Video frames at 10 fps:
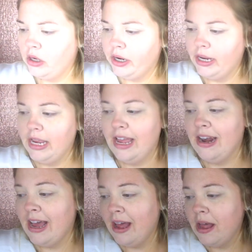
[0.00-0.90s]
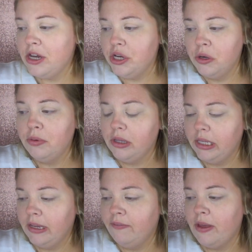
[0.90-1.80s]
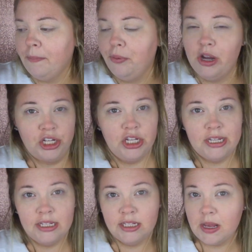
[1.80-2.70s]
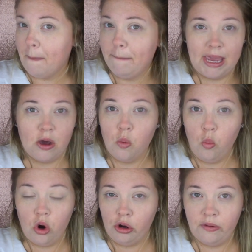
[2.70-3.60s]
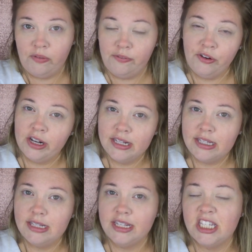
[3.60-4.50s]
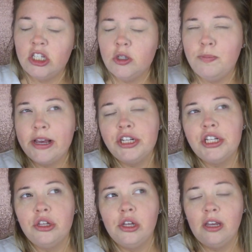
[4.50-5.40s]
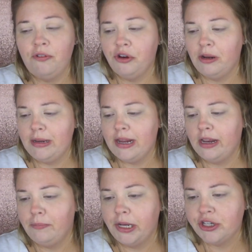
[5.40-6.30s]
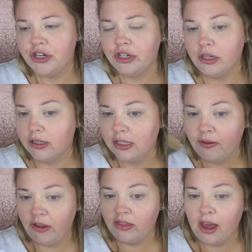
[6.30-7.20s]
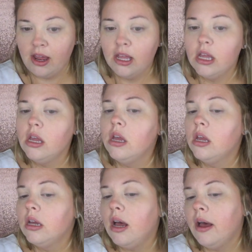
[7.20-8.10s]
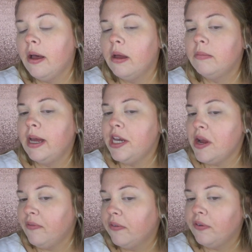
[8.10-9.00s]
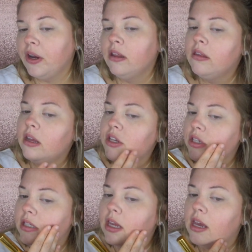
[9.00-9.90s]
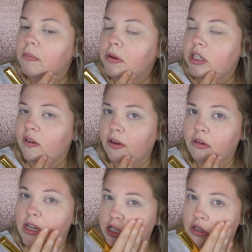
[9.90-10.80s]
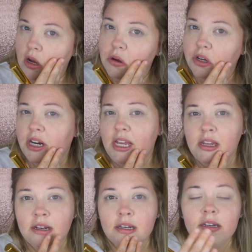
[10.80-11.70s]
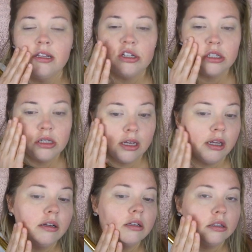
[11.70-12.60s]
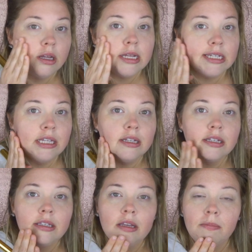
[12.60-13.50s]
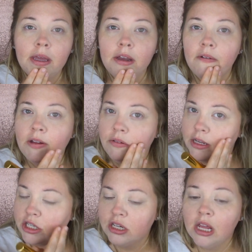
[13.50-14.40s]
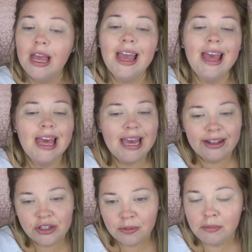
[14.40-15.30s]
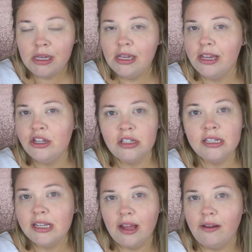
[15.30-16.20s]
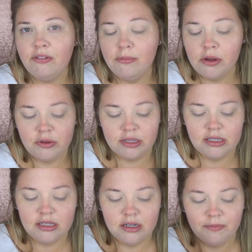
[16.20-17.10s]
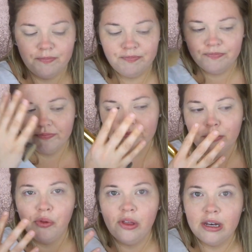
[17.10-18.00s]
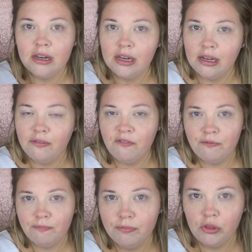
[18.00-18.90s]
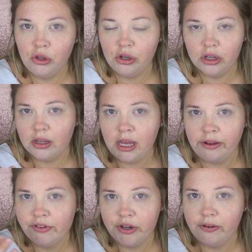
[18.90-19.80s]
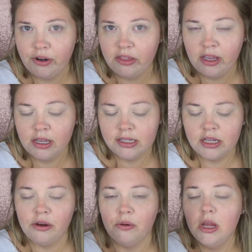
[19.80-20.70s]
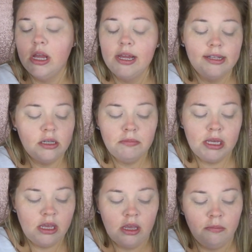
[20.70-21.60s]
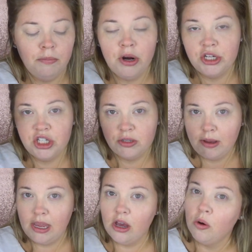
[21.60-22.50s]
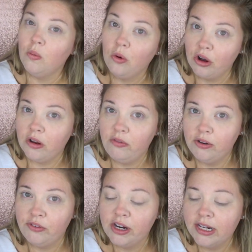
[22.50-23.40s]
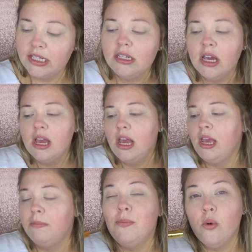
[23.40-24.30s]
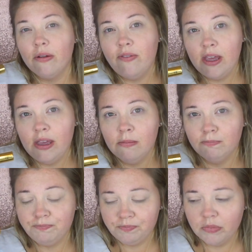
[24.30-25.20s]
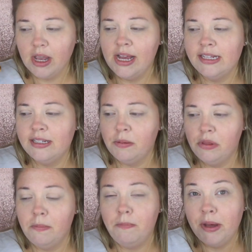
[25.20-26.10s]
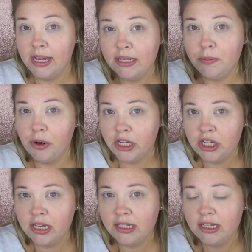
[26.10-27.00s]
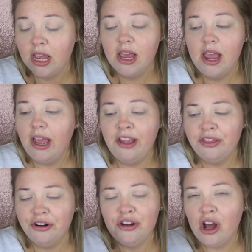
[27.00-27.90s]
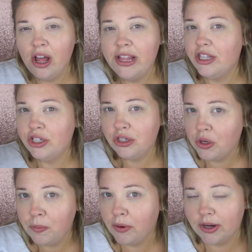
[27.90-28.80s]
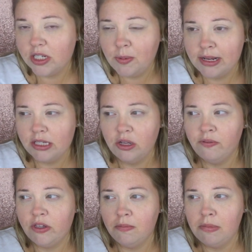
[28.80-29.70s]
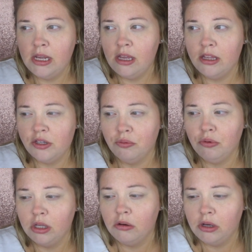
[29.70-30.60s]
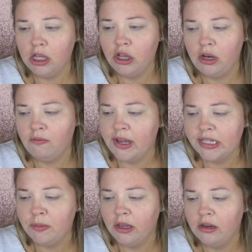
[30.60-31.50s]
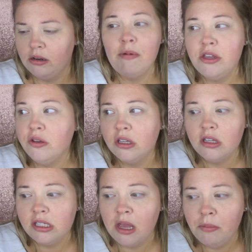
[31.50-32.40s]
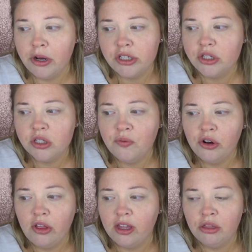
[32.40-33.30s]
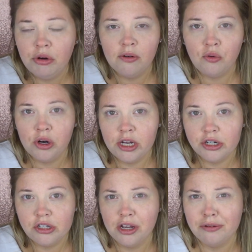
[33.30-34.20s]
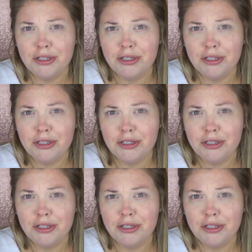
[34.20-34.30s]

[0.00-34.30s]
Alright, and I do believe that brushes make a world of difference, especially if you're gonna be taking pictures and stuff like that. I do have a friend that just like puts her foundation on with her hand and just like does this to make her foundation. And to me, it just doesn't have the most blended look after everything. So to me, brushes make a world of difference. And Morphe has some of the best brushes, and they're not super expensive. To me, it's a really, really good investment. I've been using the same brushes for like 3 or 4 years now.